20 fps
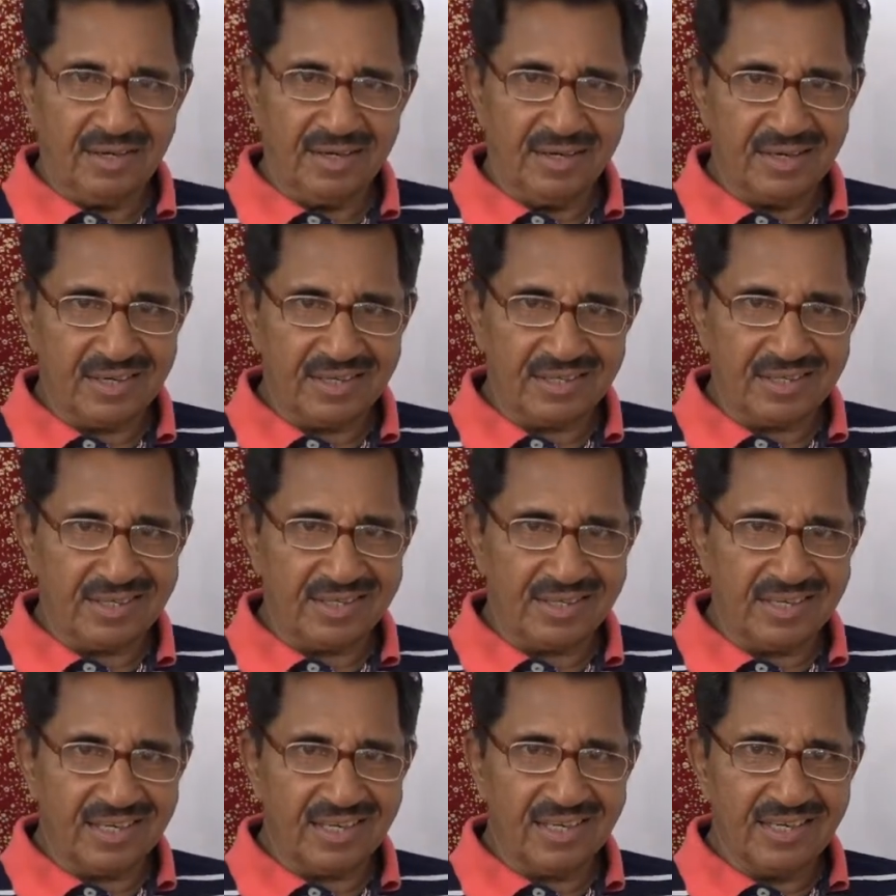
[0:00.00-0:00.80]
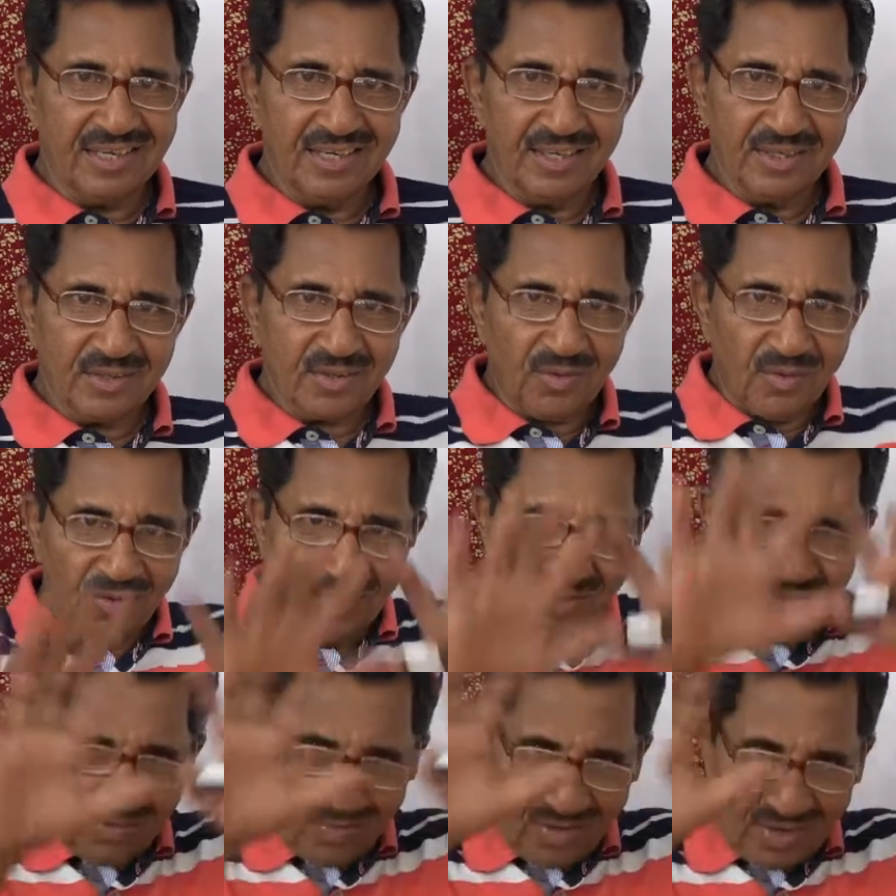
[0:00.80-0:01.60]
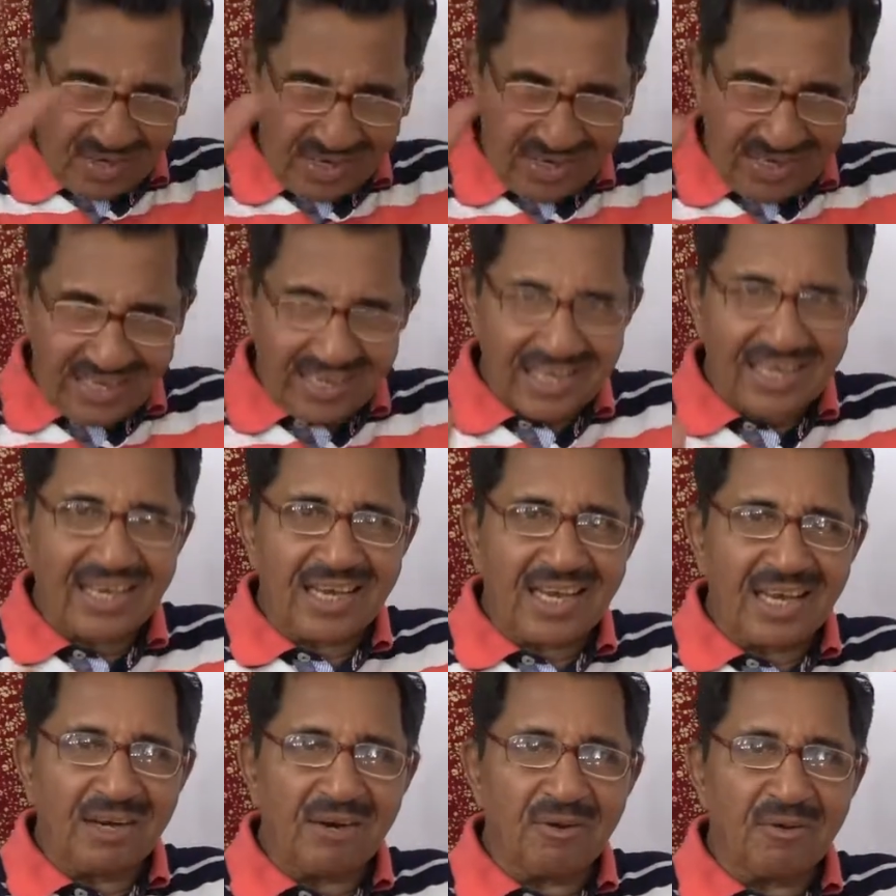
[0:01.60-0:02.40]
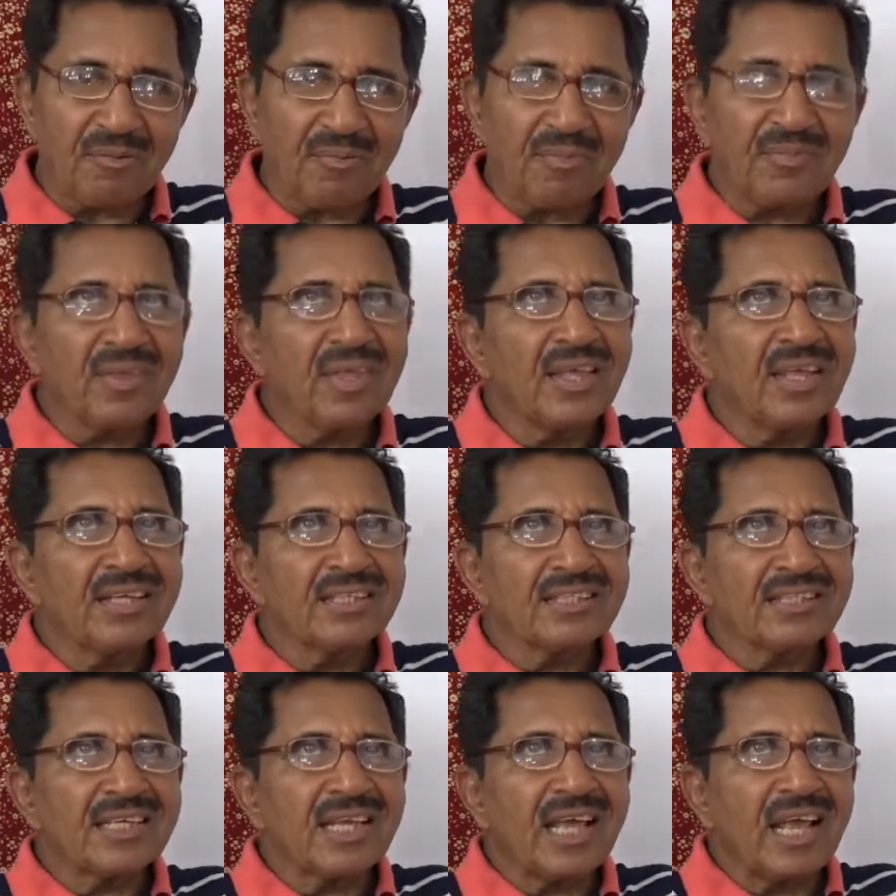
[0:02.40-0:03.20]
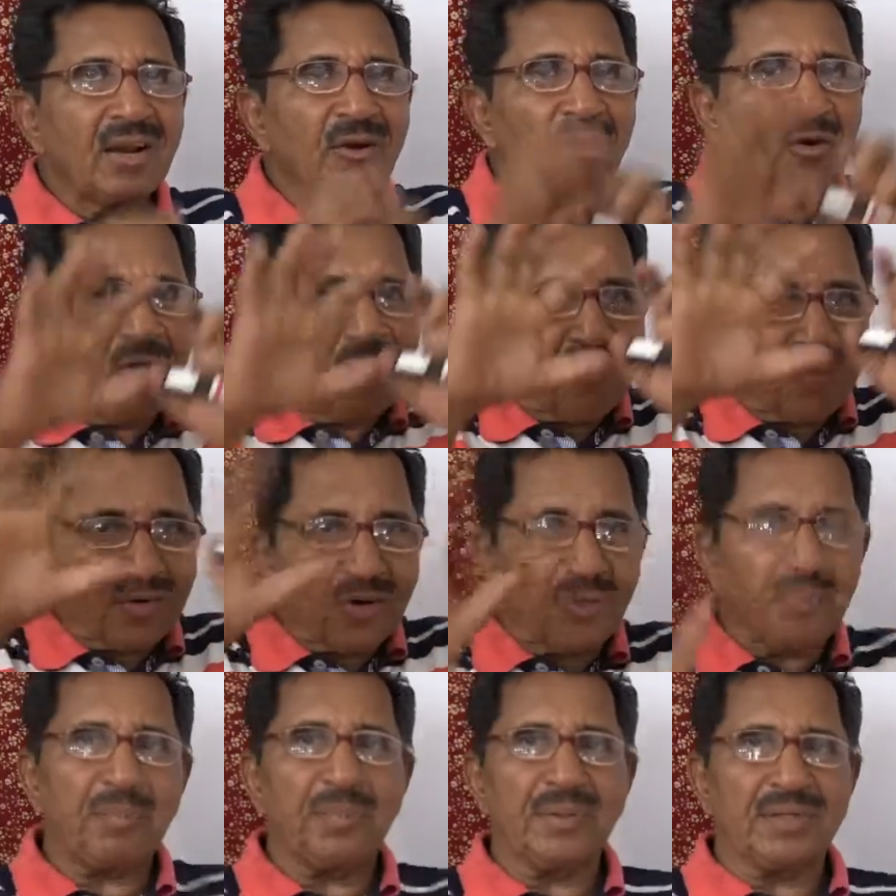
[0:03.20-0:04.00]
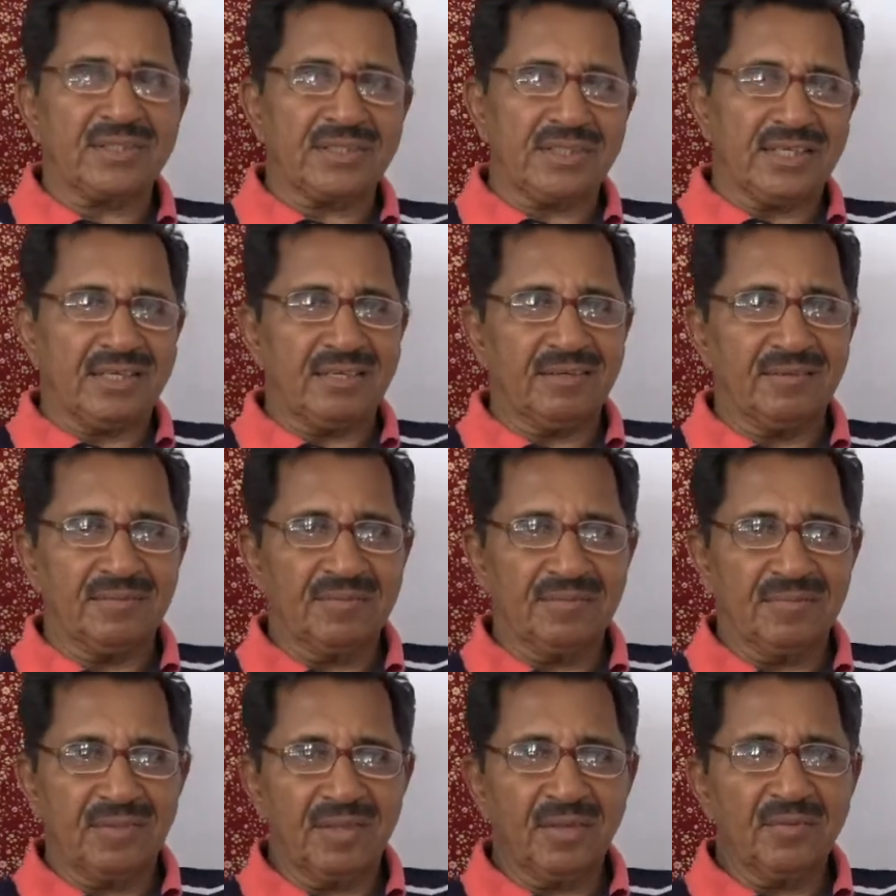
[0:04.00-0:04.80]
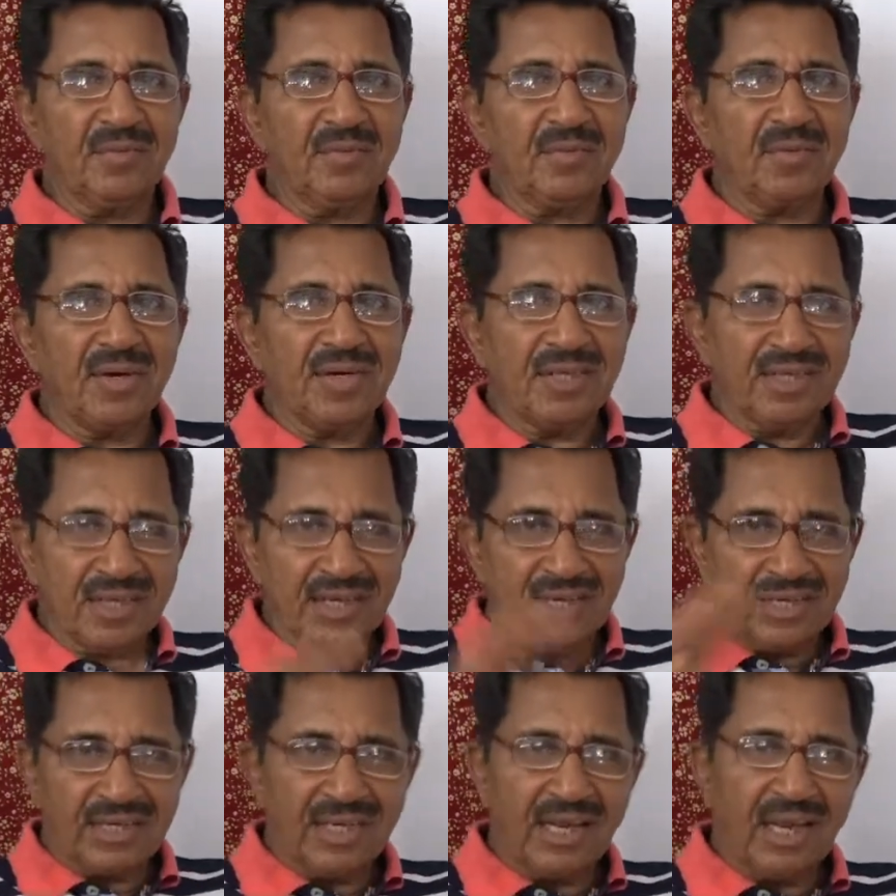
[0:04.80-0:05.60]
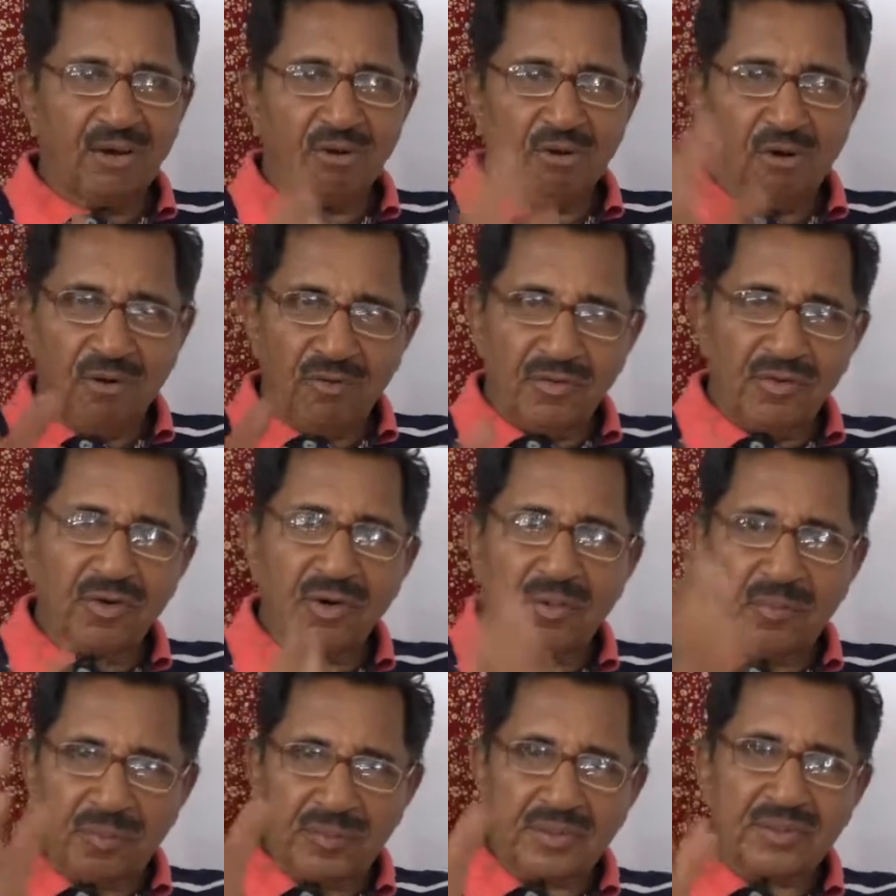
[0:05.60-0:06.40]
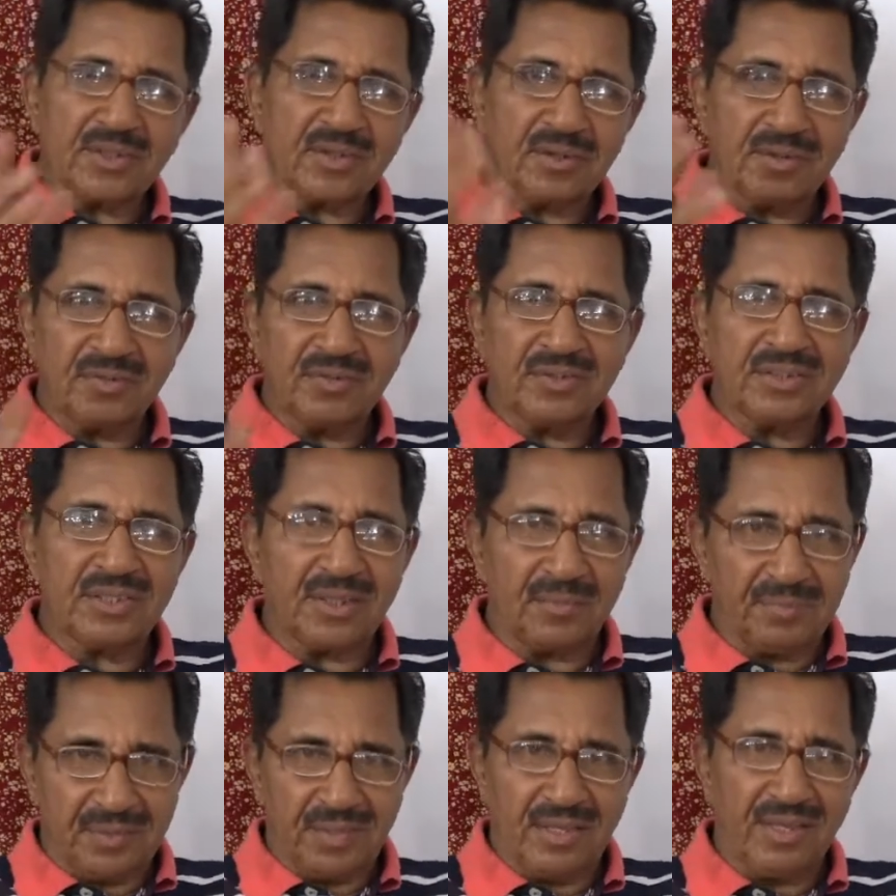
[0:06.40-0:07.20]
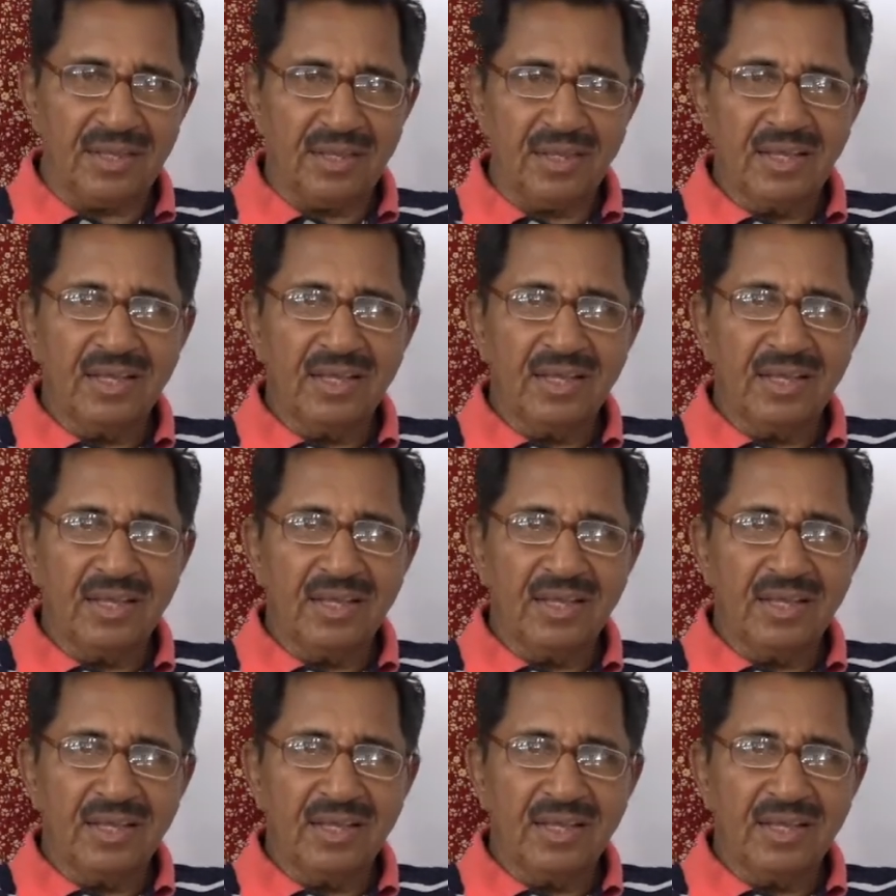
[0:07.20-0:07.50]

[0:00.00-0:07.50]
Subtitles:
Understand that? So, you are getting a kind of, see, an overall picture. If you want to get an overall picture of something,